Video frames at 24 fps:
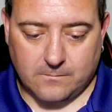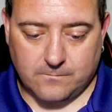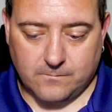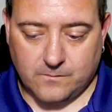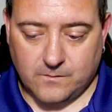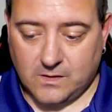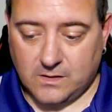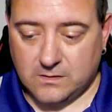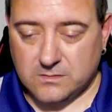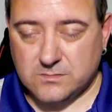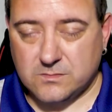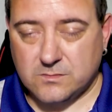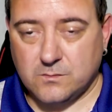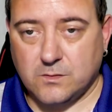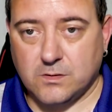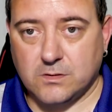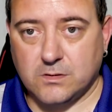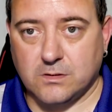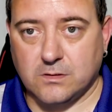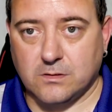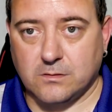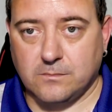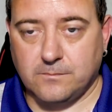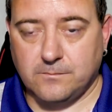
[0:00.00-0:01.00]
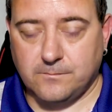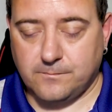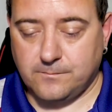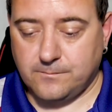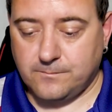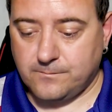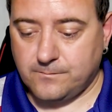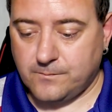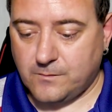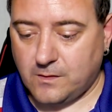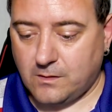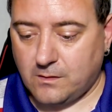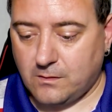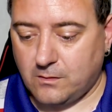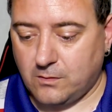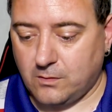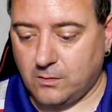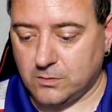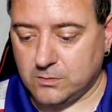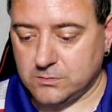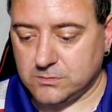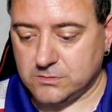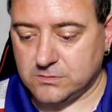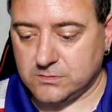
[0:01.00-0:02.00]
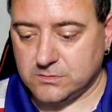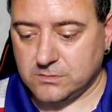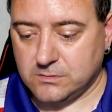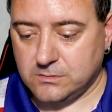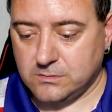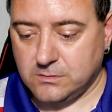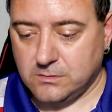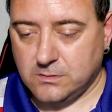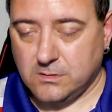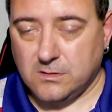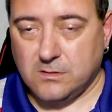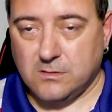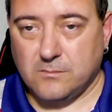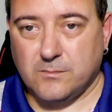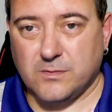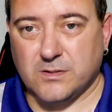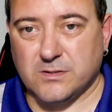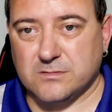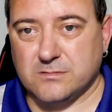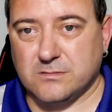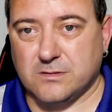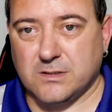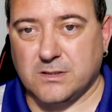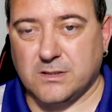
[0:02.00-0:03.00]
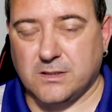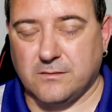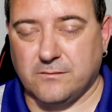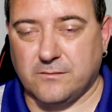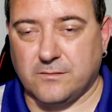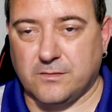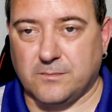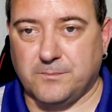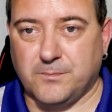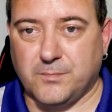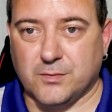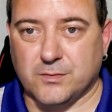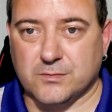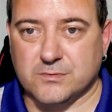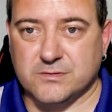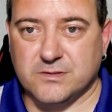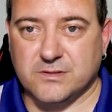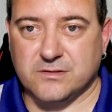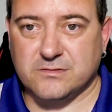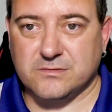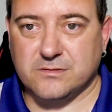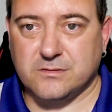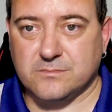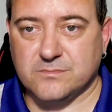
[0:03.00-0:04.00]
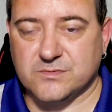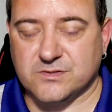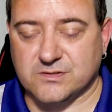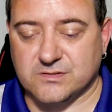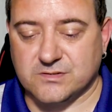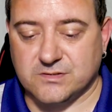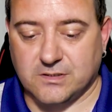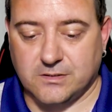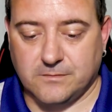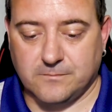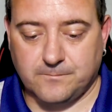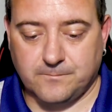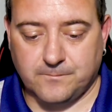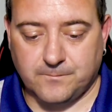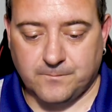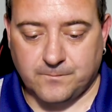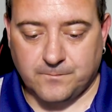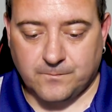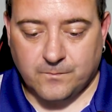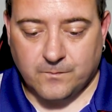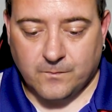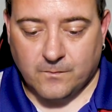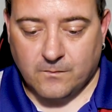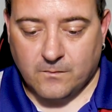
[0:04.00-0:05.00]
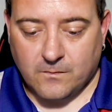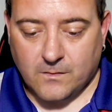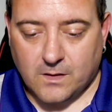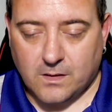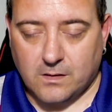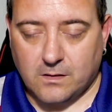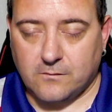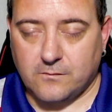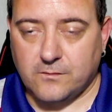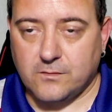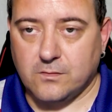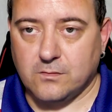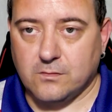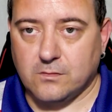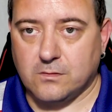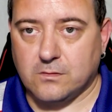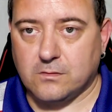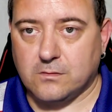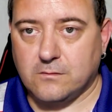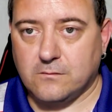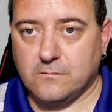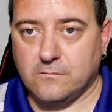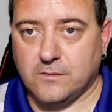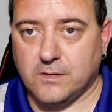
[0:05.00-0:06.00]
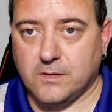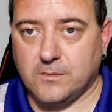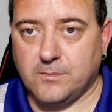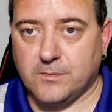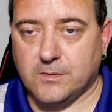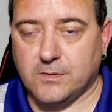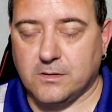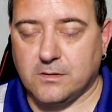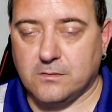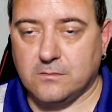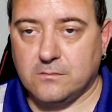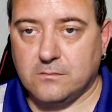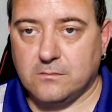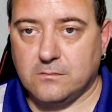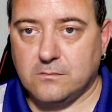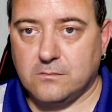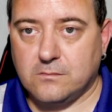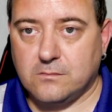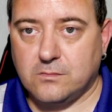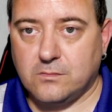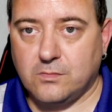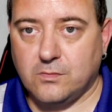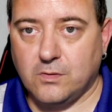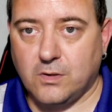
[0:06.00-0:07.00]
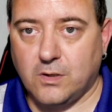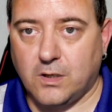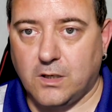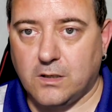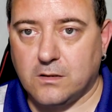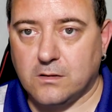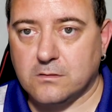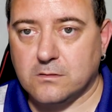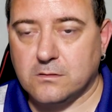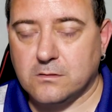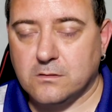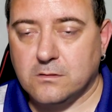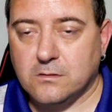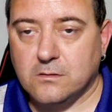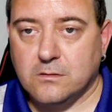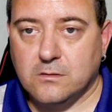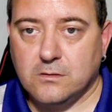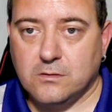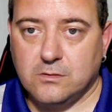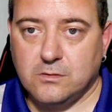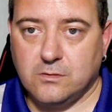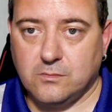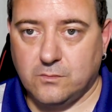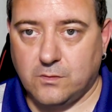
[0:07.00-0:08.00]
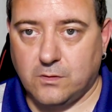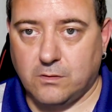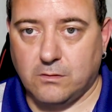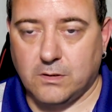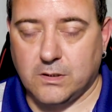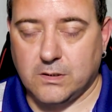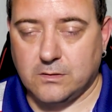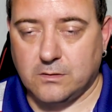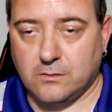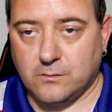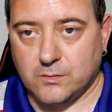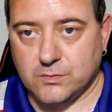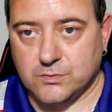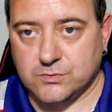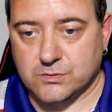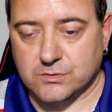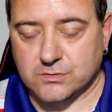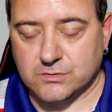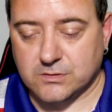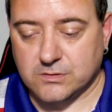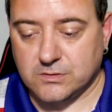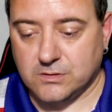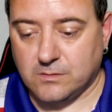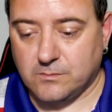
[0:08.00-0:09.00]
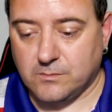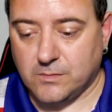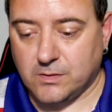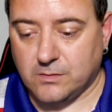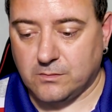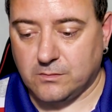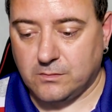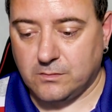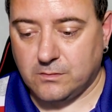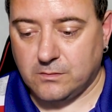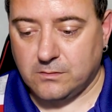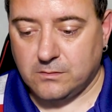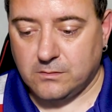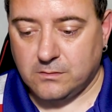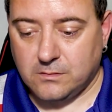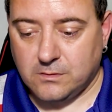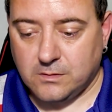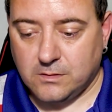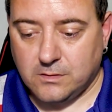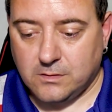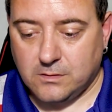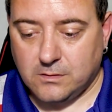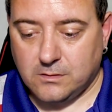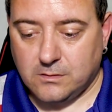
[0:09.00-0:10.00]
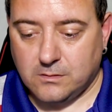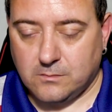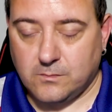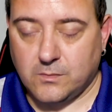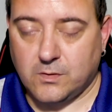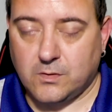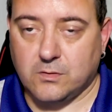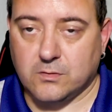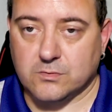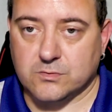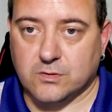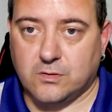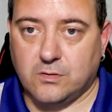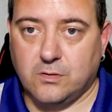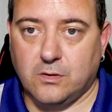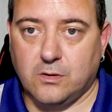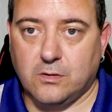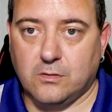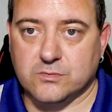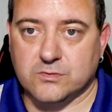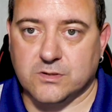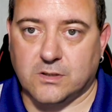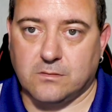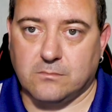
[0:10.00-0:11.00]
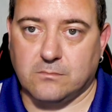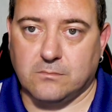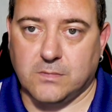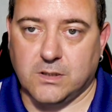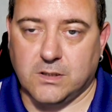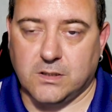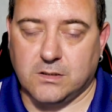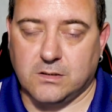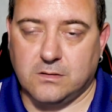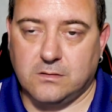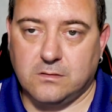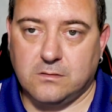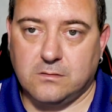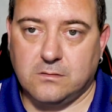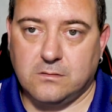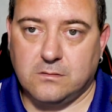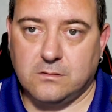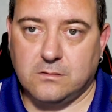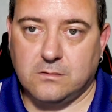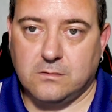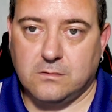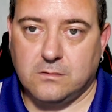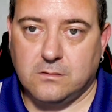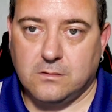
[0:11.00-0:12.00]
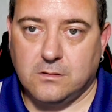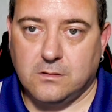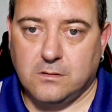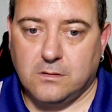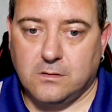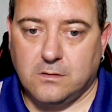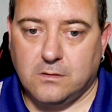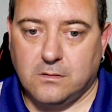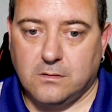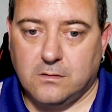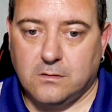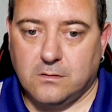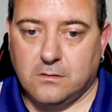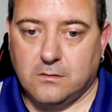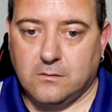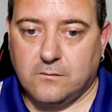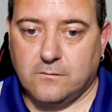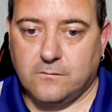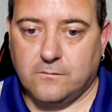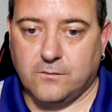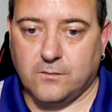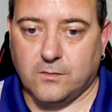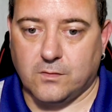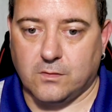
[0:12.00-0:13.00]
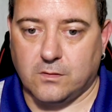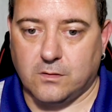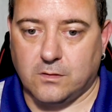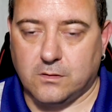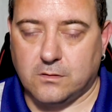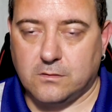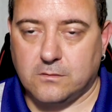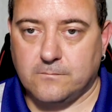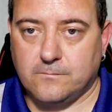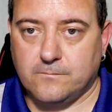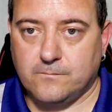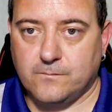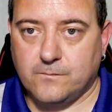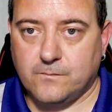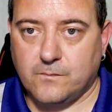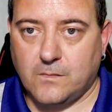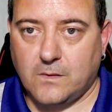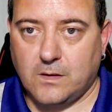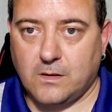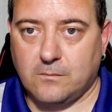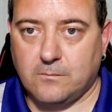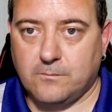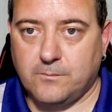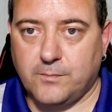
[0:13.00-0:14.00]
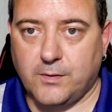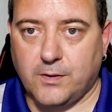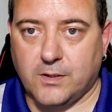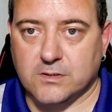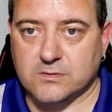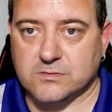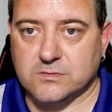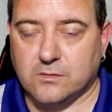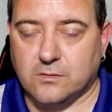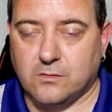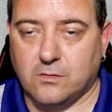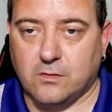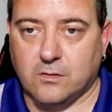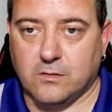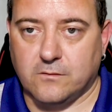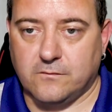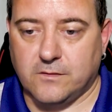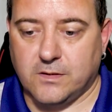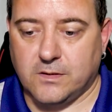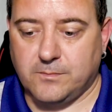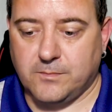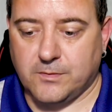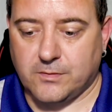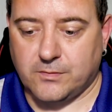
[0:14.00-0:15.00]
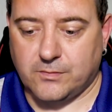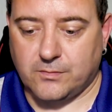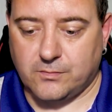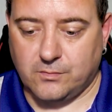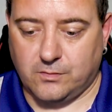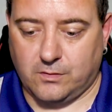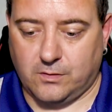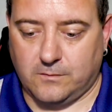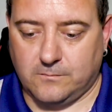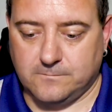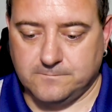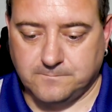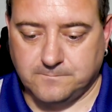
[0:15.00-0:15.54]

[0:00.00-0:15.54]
That's one of the cons, but it's like every pod system's the same. If you're vaping it too hard, you will end up with juice in your mouth, because the coils aren't made for passing a lot of vapour through it.